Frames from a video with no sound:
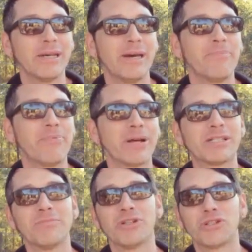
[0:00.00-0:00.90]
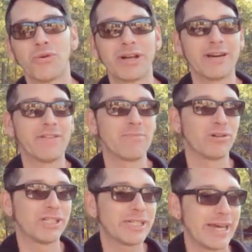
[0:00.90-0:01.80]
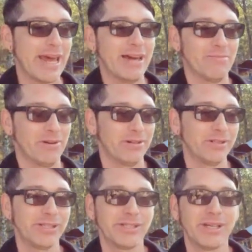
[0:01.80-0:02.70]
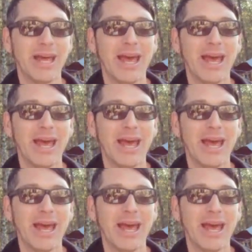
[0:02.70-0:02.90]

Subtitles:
it brings a majority of them are scammers.